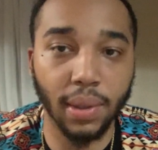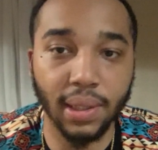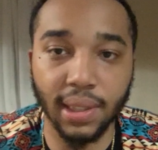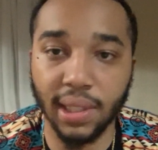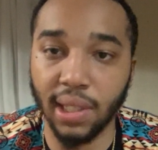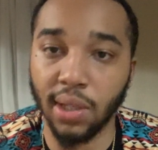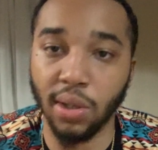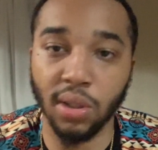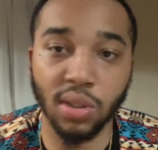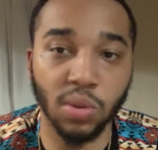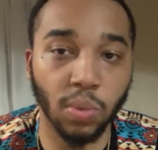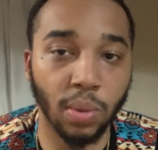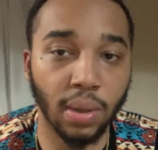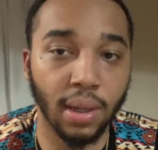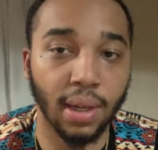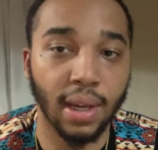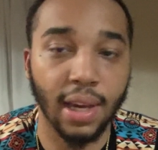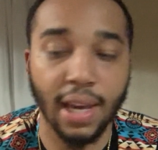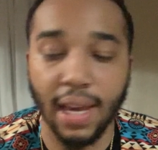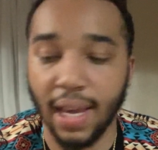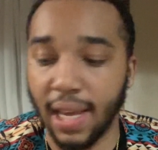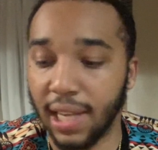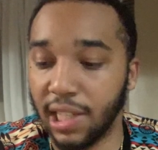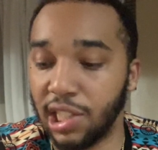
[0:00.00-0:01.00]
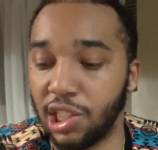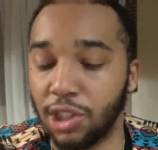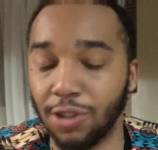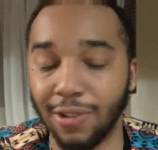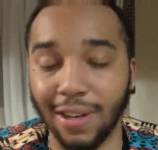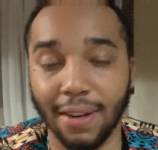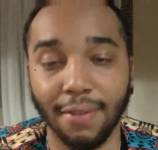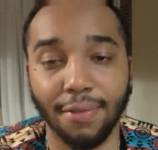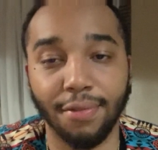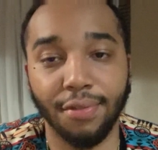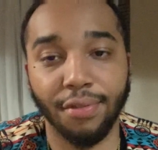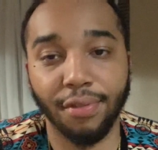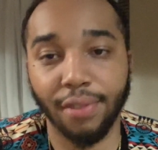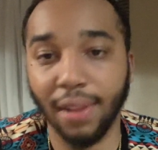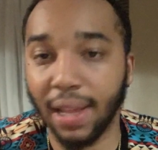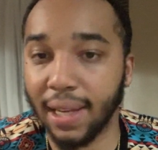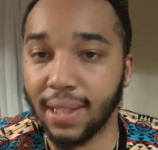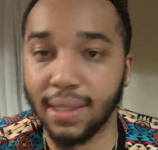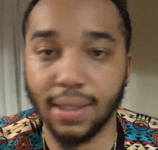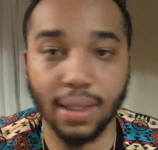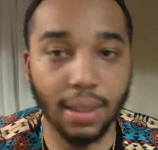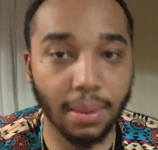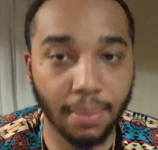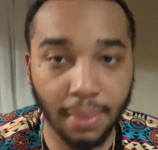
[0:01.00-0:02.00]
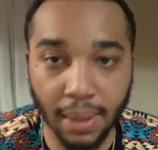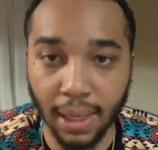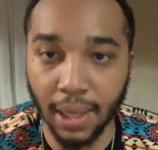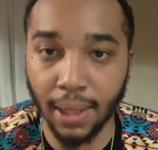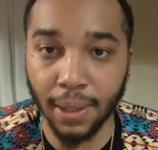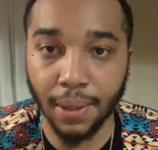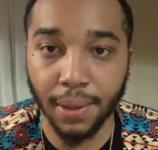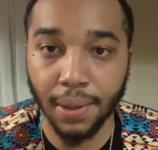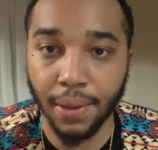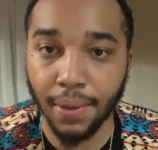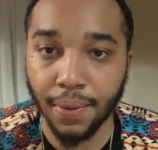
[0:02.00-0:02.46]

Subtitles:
deals with is straight flexing, man.